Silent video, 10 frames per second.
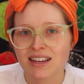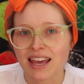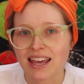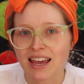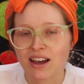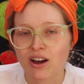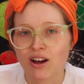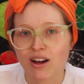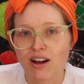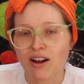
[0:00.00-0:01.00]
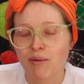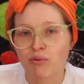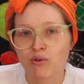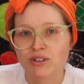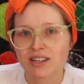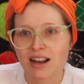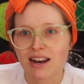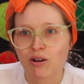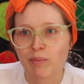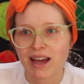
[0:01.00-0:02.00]
gigging abroad a
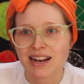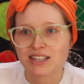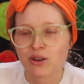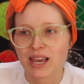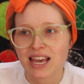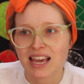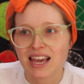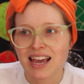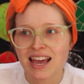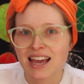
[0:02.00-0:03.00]
little bit, and so he